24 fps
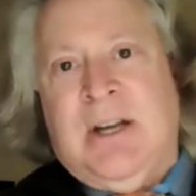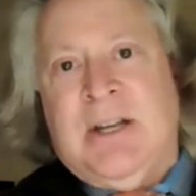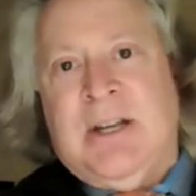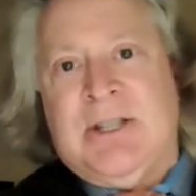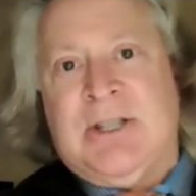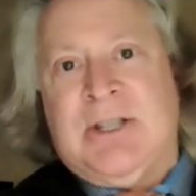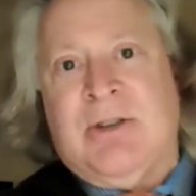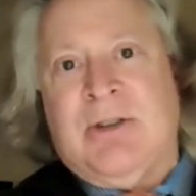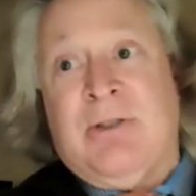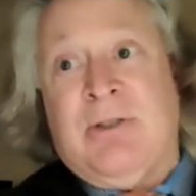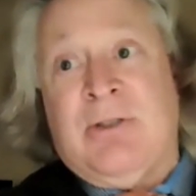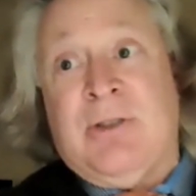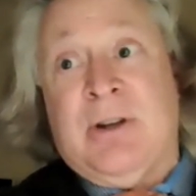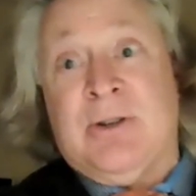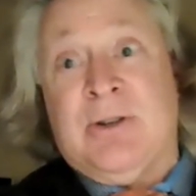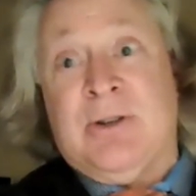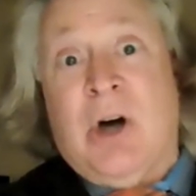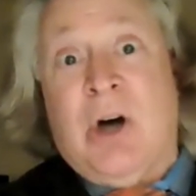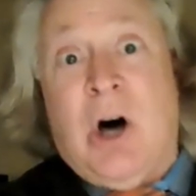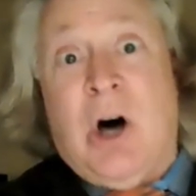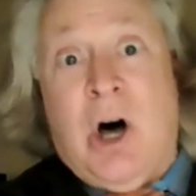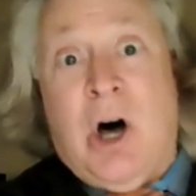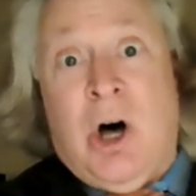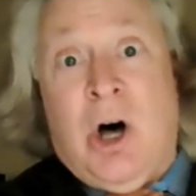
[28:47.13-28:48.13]
so that there's
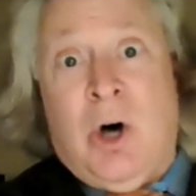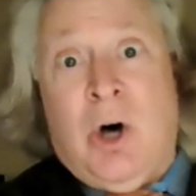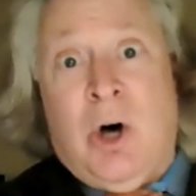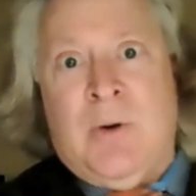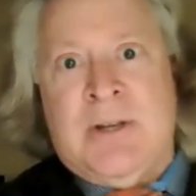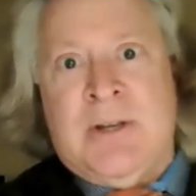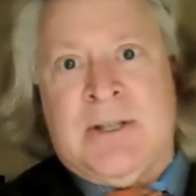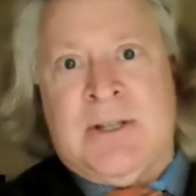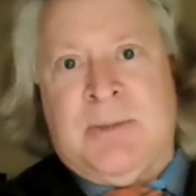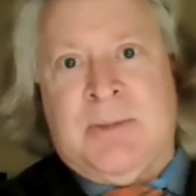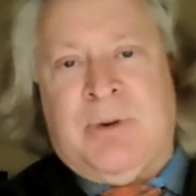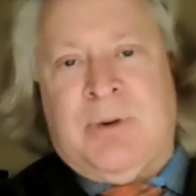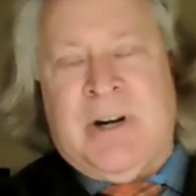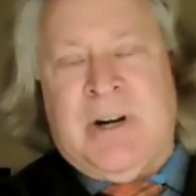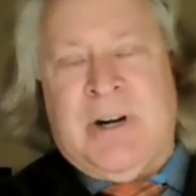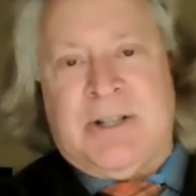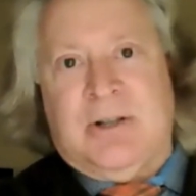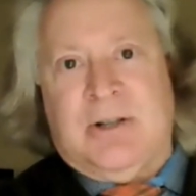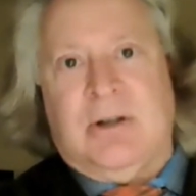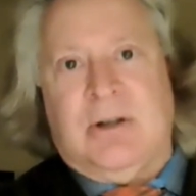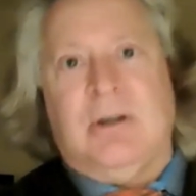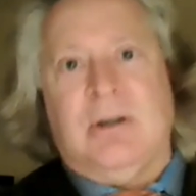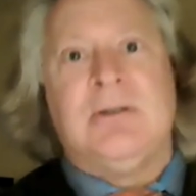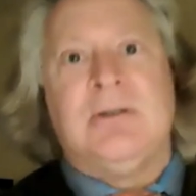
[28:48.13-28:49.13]
always a
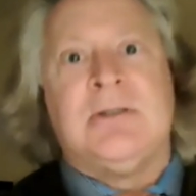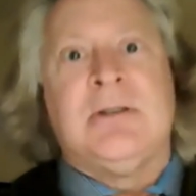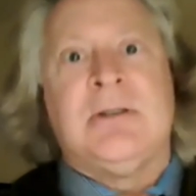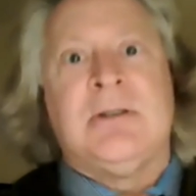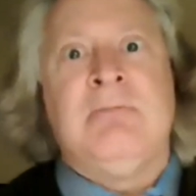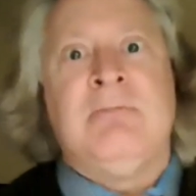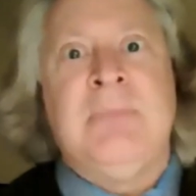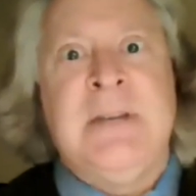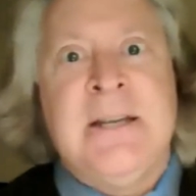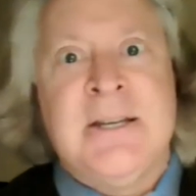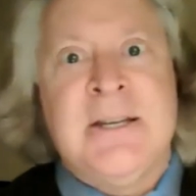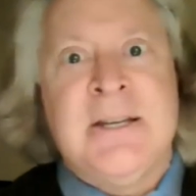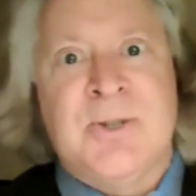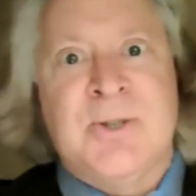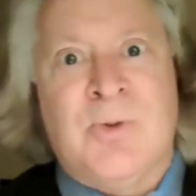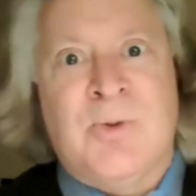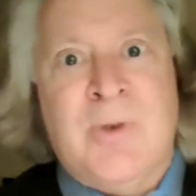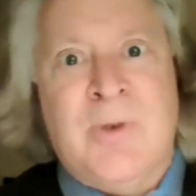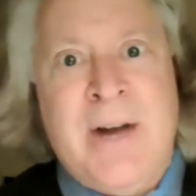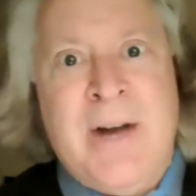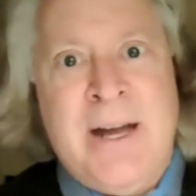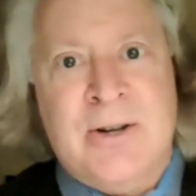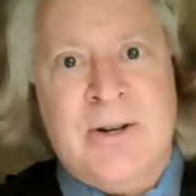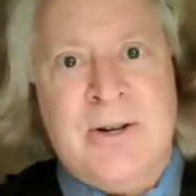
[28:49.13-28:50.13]
pressure to me as a
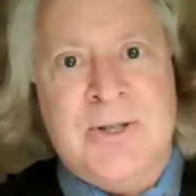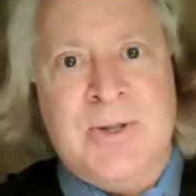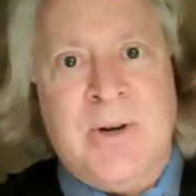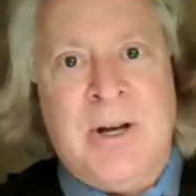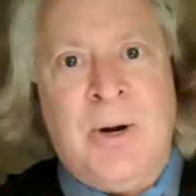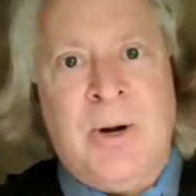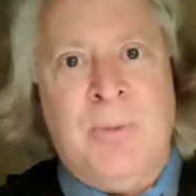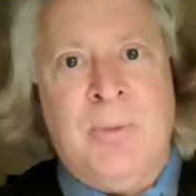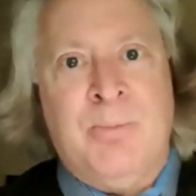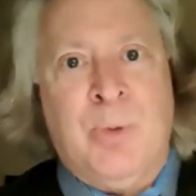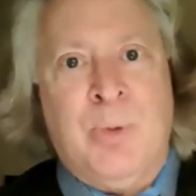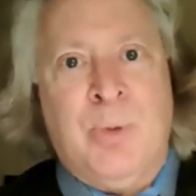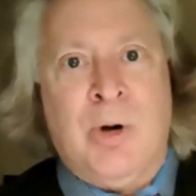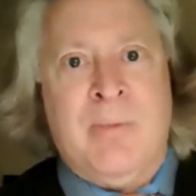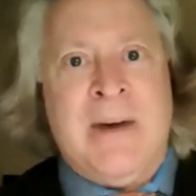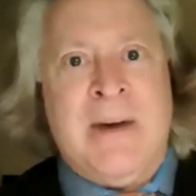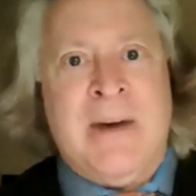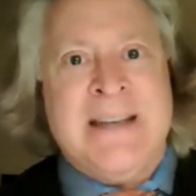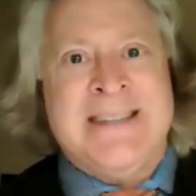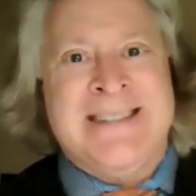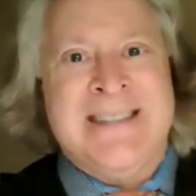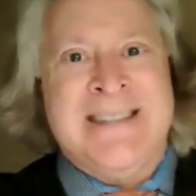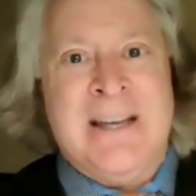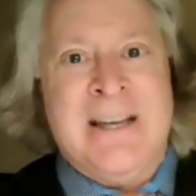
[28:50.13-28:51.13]
writer, so I don't bore
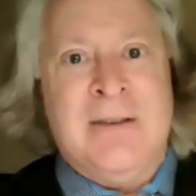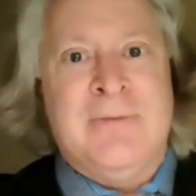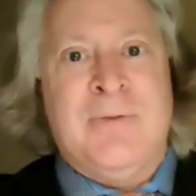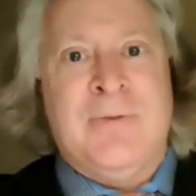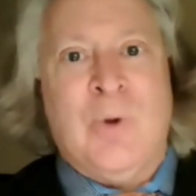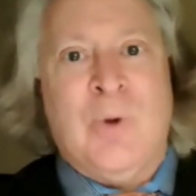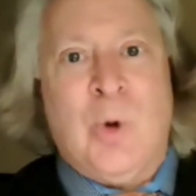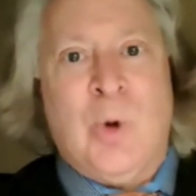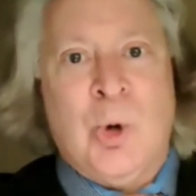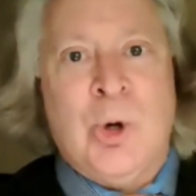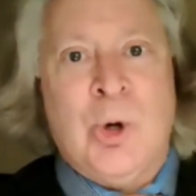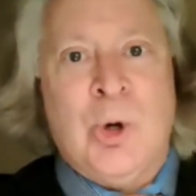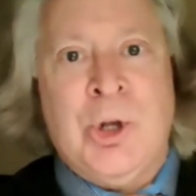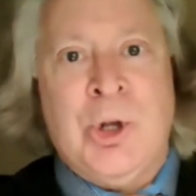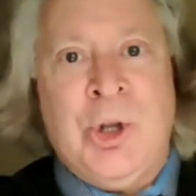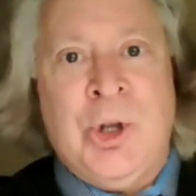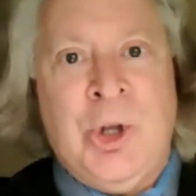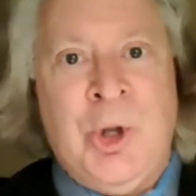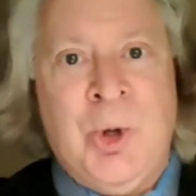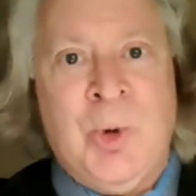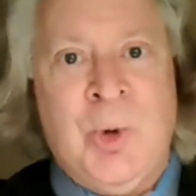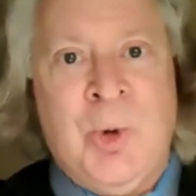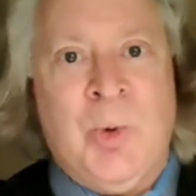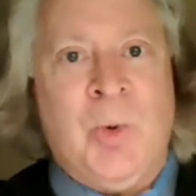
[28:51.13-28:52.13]
myself or
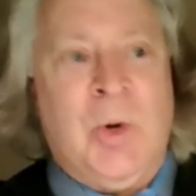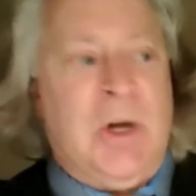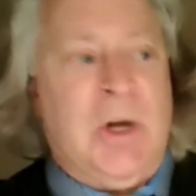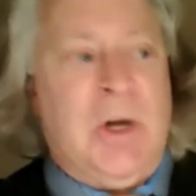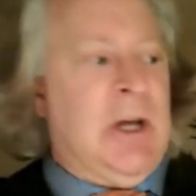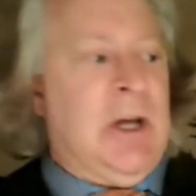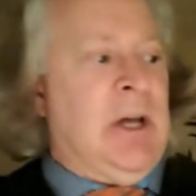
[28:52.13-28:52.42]
you,